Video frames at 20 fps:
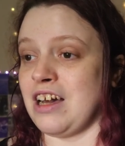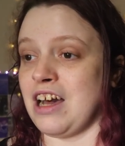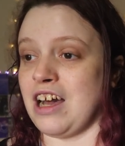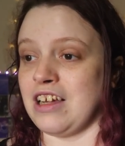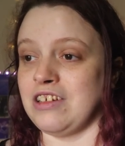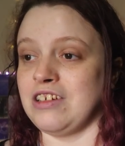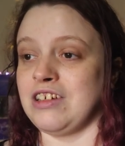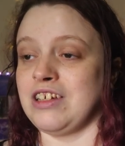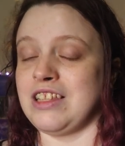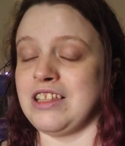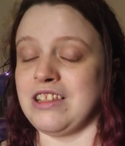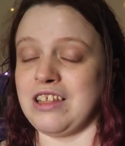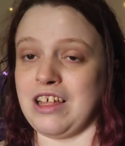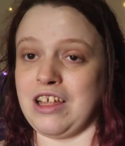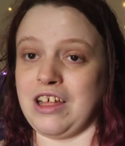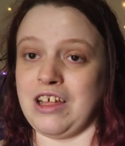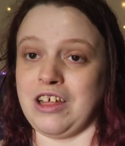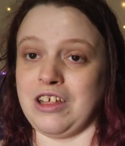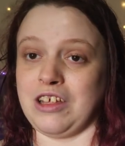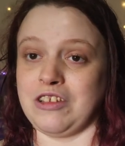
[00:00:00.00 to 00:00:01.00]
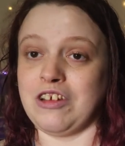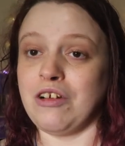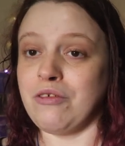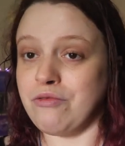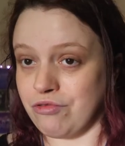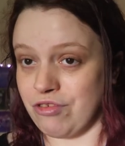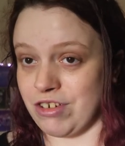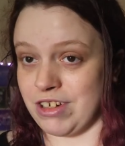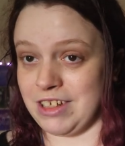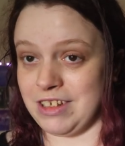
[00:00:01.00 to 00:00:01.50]
I
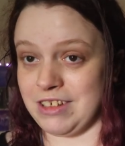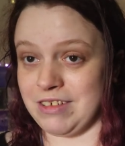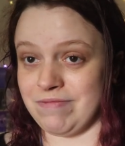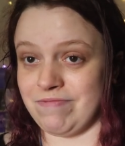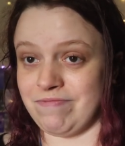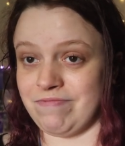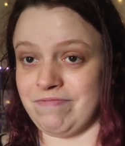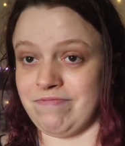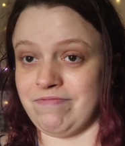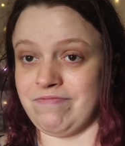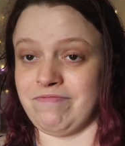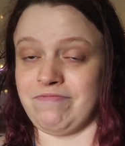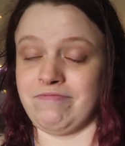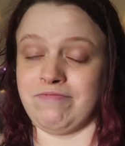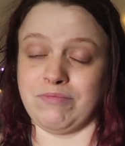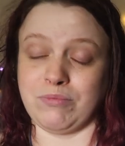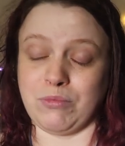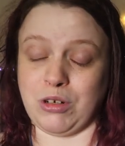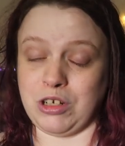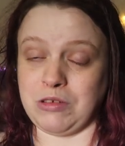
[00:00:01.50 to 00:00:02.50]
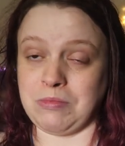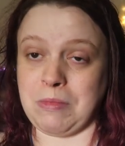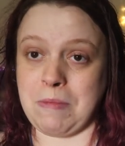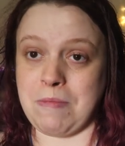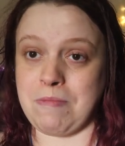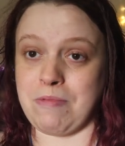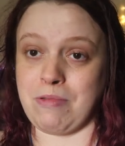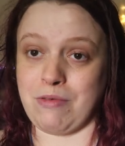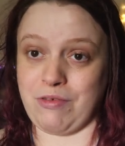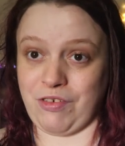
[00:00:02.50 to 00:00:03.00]
don't drink, which is
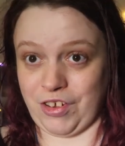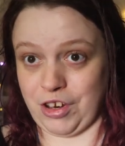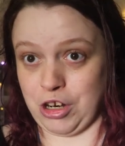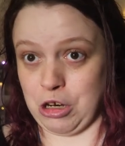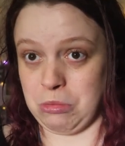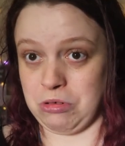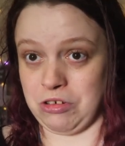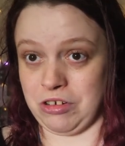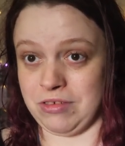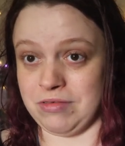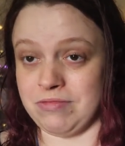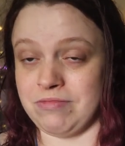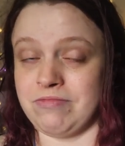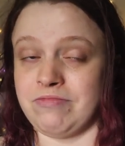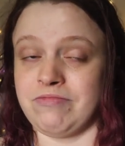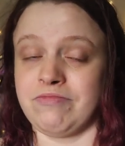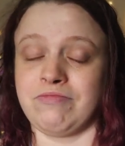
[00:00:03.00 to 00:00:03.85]
my preferred option.